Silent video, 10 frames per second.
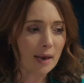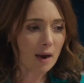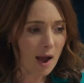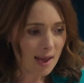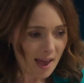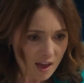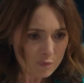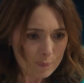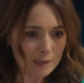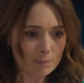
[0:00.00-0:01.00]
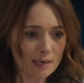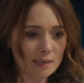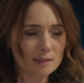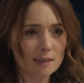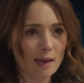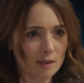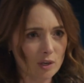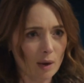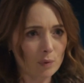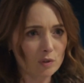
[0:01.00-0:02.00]
But I have been meaning to
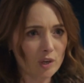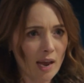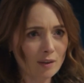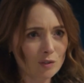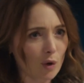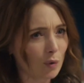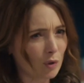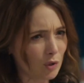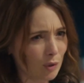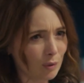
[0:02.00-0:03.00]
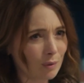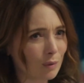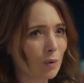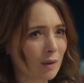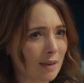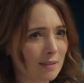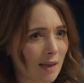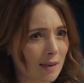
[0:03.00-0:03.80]
catch up with Jack, so could you organise